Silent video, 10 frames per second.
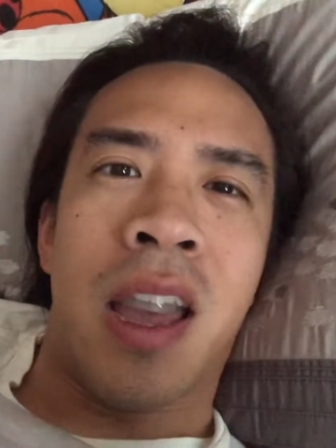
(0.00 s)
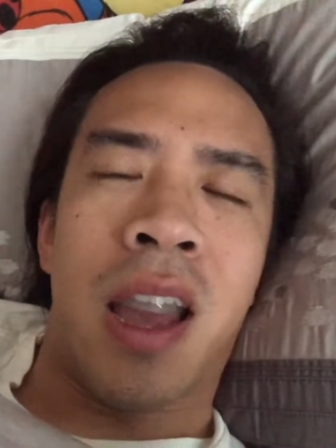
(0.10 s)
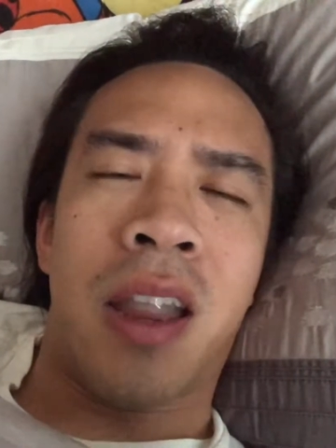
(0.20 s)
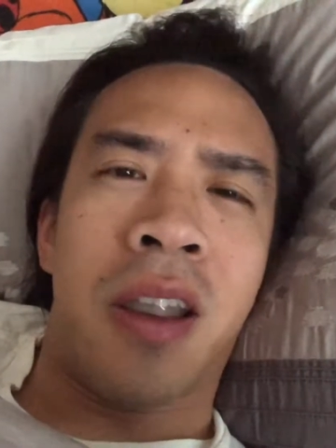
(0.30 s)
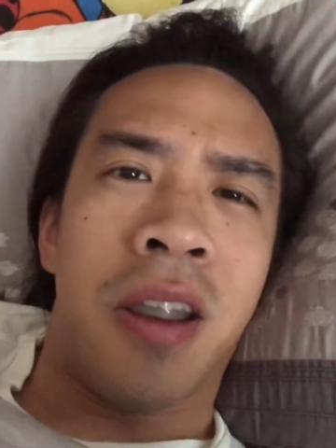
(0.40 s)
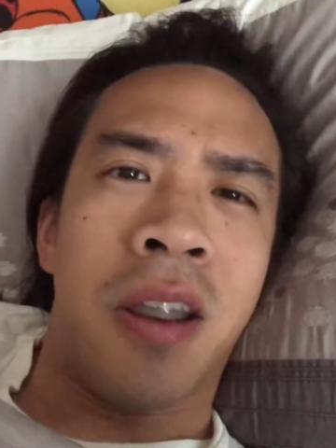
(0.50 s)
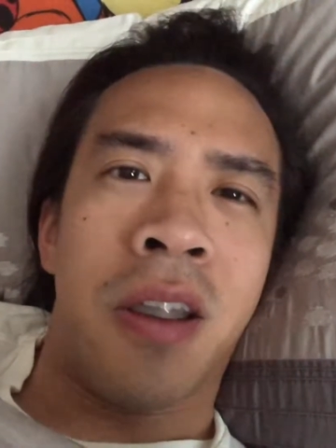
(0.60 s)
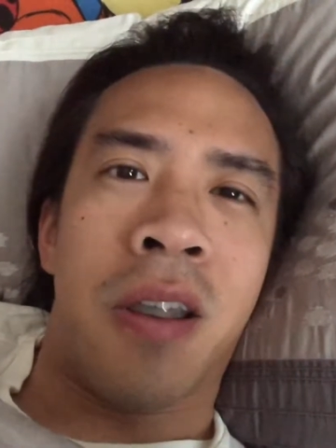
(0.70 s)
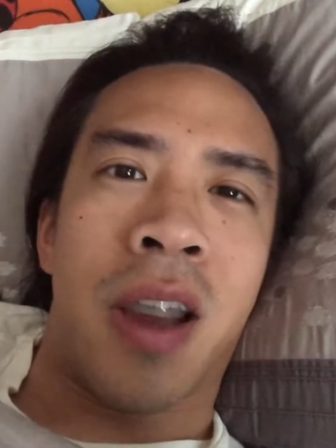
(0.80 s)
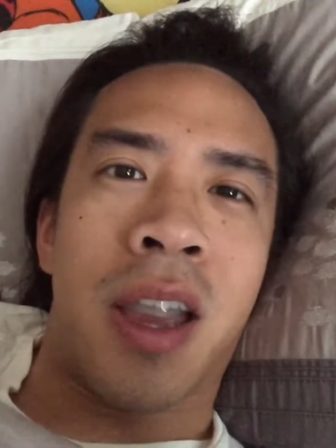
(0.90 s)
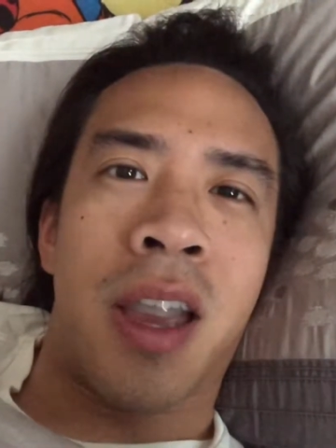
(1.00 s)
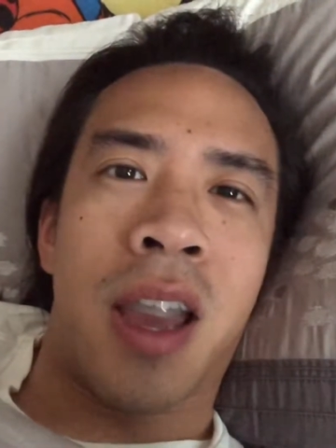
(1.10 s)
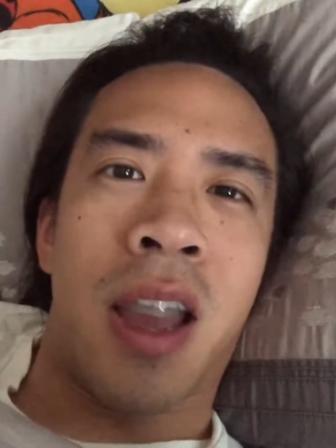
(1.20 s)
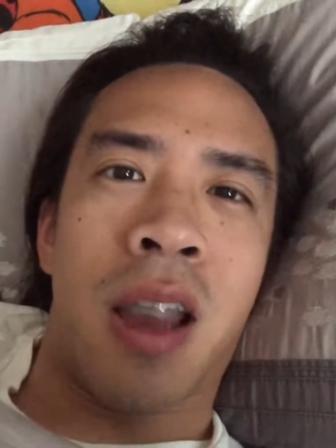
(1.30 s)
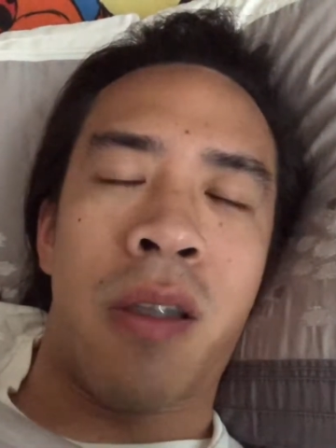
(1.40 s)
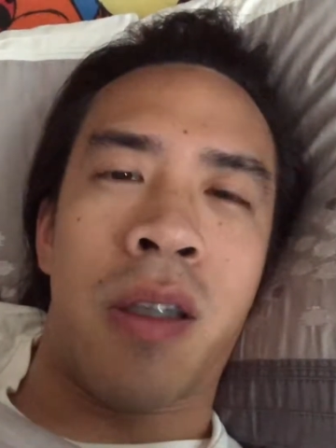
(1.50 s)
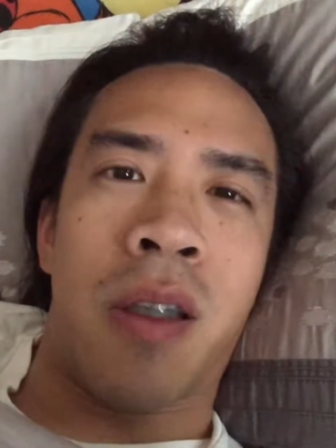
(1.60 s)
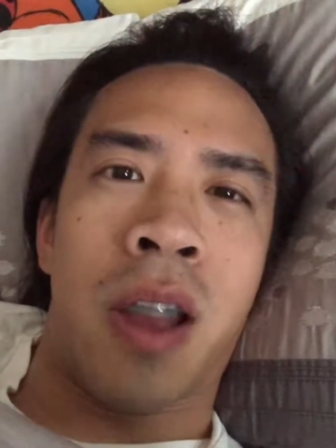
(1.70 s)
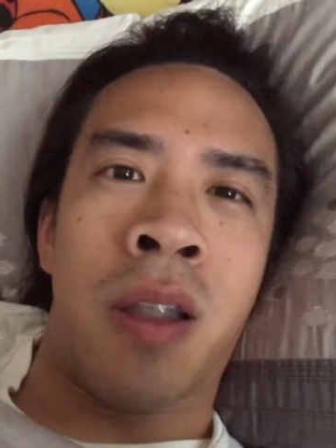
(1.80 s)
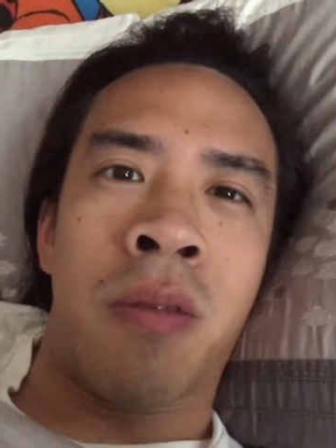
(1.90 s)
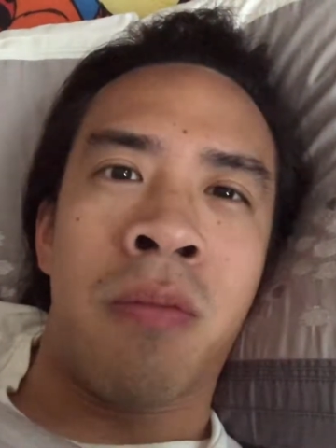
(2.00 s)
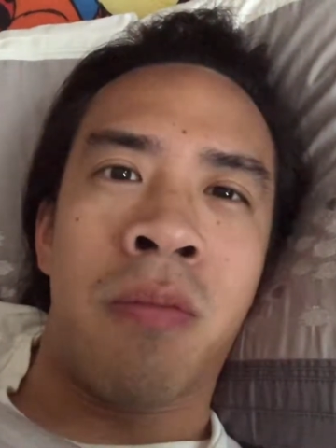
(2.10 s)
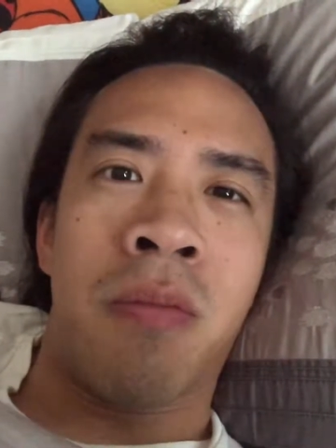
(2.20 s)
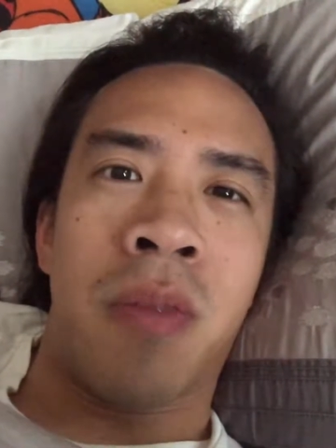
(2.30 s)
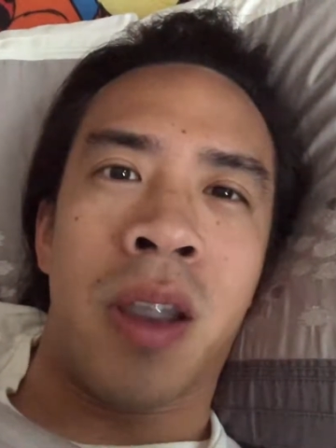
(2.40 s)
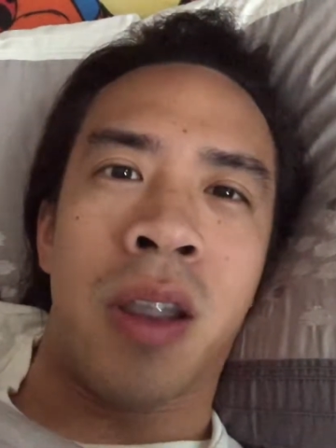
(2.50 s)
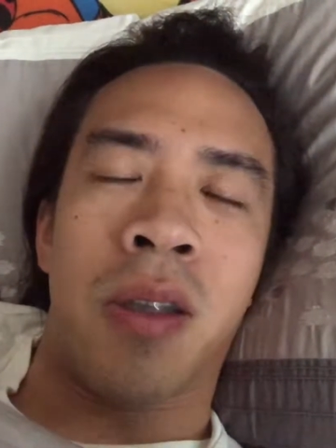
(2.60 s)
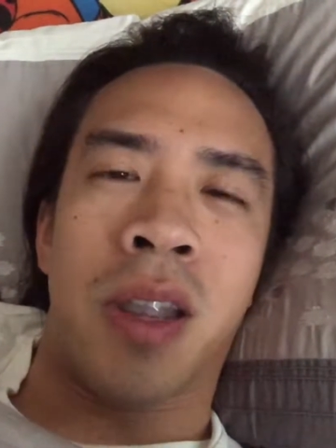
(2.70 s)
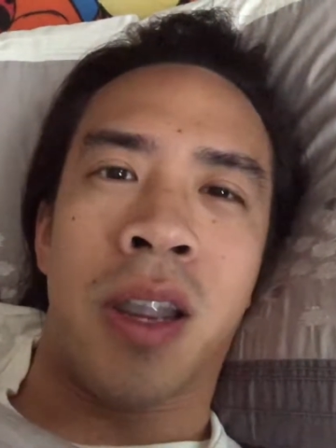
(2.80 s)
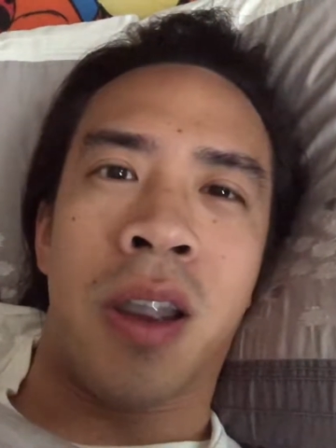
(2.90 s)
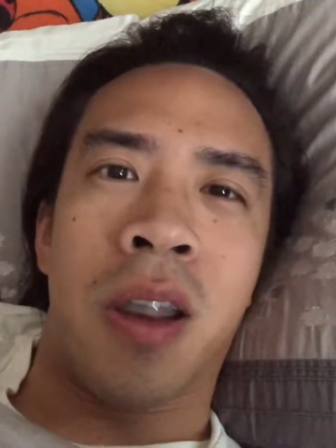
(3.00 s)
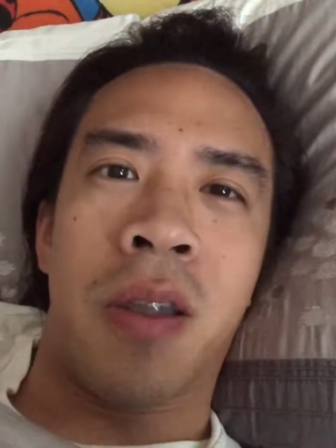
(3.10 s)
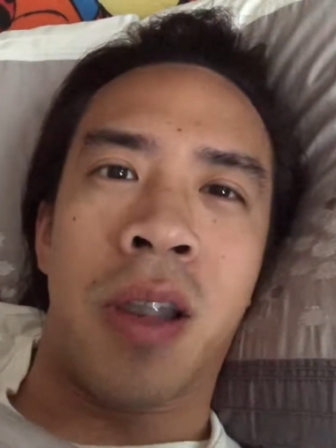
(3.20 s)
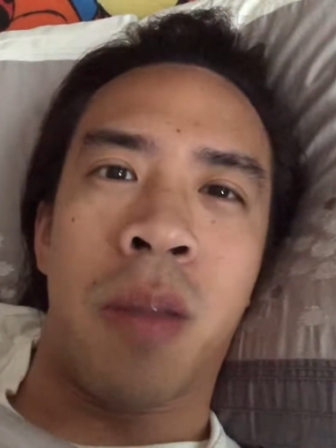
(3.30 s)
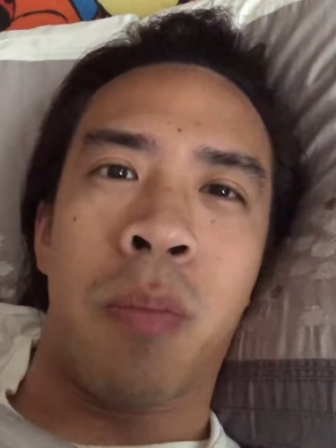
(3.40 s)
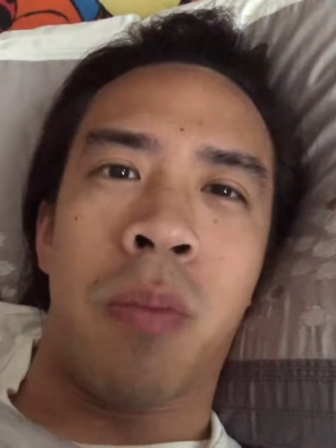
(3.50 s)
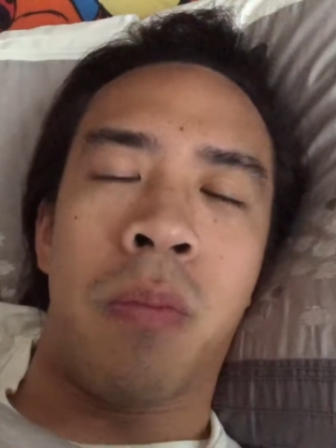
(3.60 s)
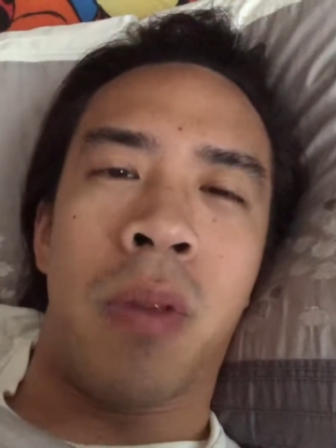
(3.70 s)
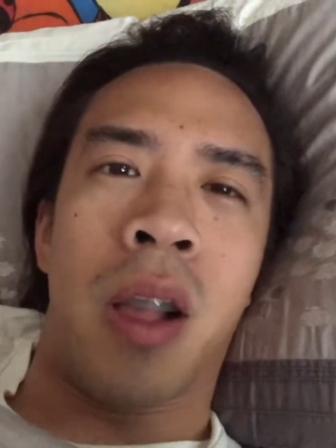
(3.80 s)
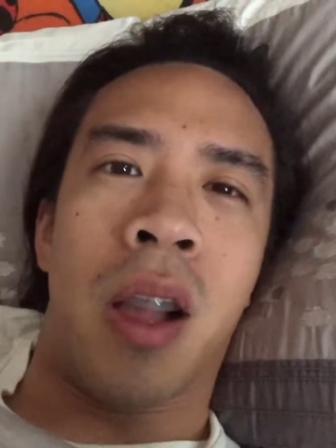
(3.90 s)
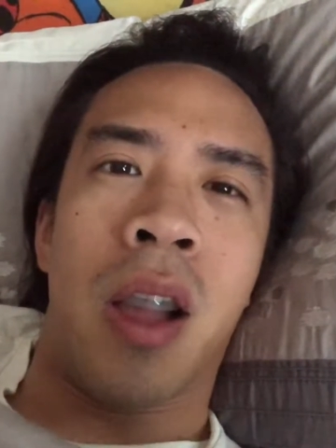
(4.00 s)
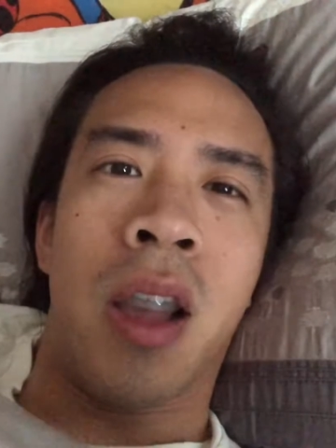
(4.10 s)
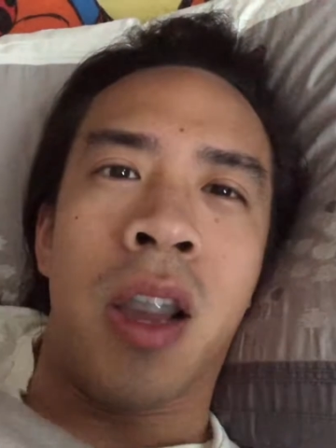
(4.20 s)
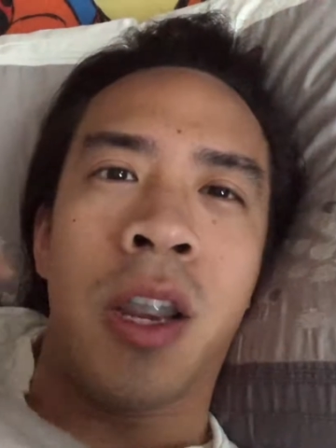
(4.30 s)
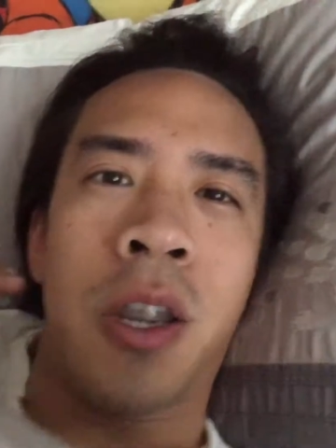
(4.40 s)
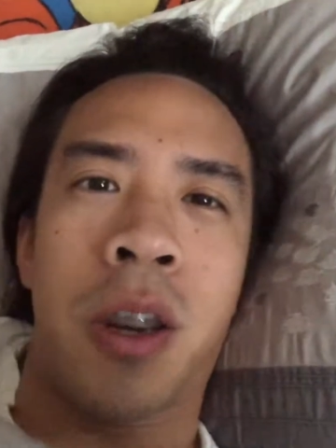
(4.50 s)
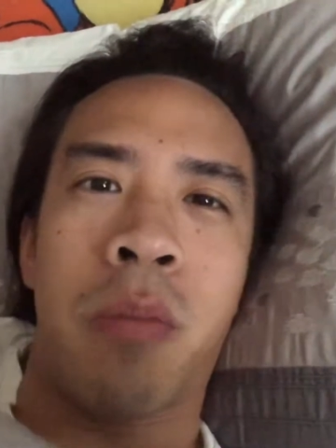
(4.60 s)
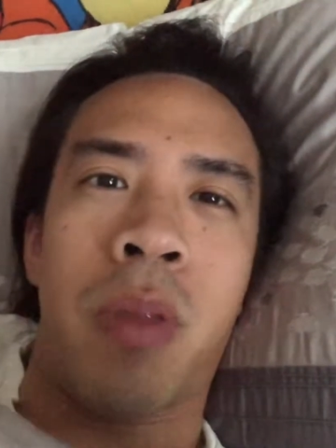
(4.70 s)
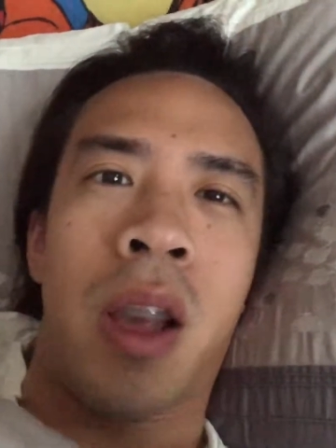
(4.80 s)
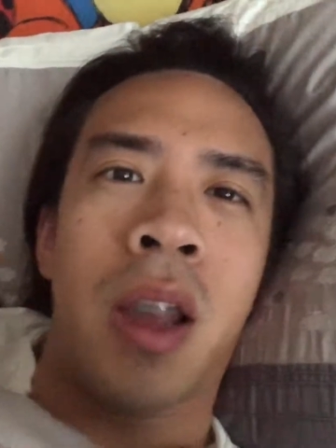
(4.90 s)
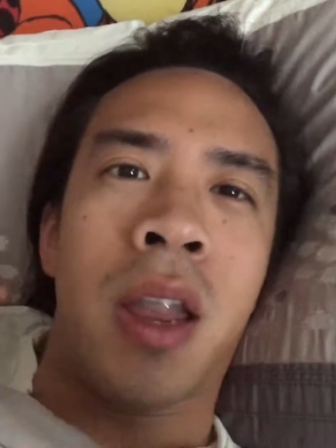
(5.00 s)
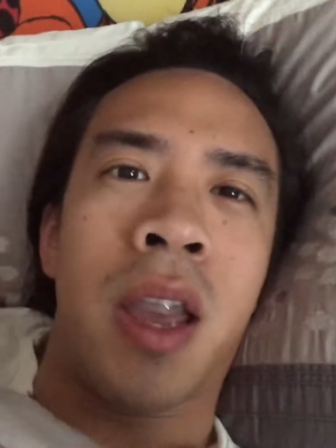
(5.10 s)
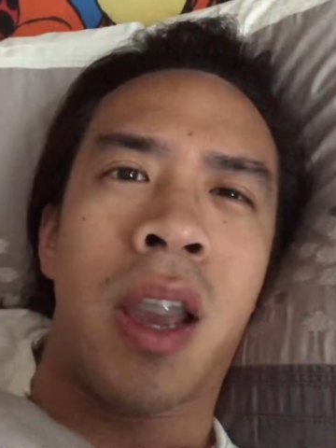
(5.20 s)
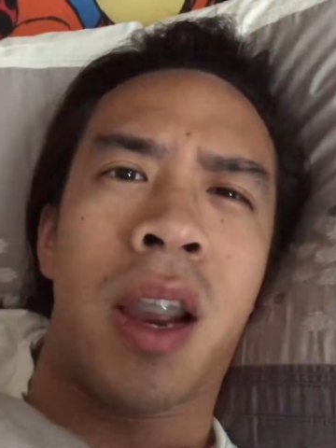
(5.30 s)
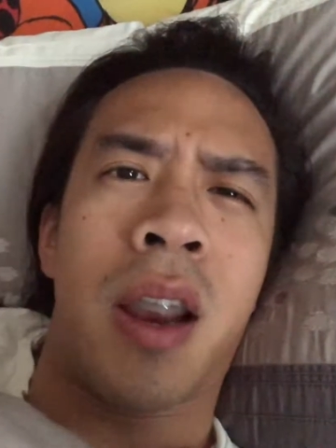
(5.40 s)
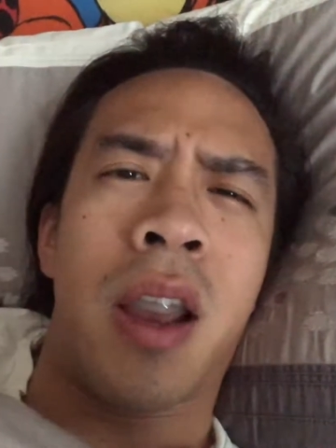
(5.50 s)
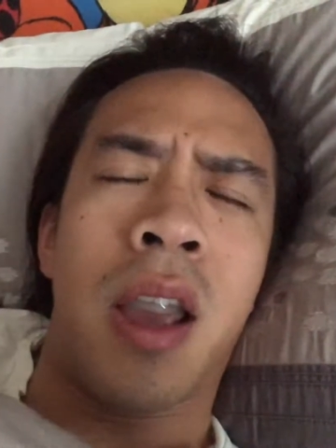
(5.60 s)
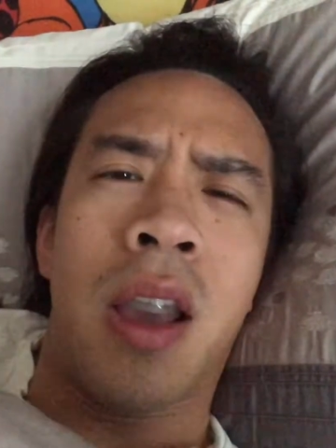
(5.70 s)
I couldn't quite get everyone because there was a girl with a short blonde hair.